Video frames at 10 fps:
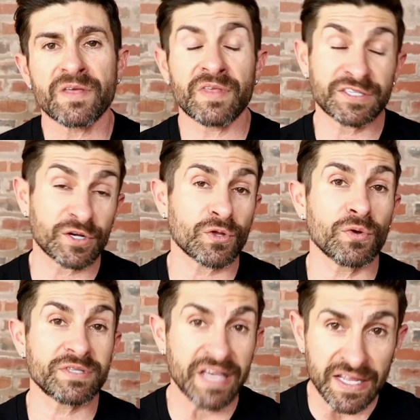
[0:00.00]
This
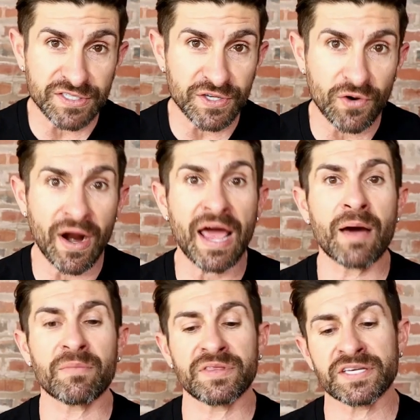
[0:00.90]
includes
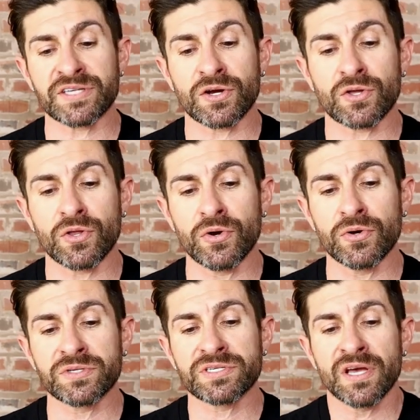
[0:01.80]
Instagram, this
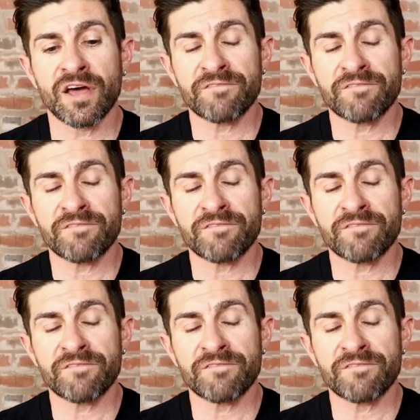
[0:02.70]
includes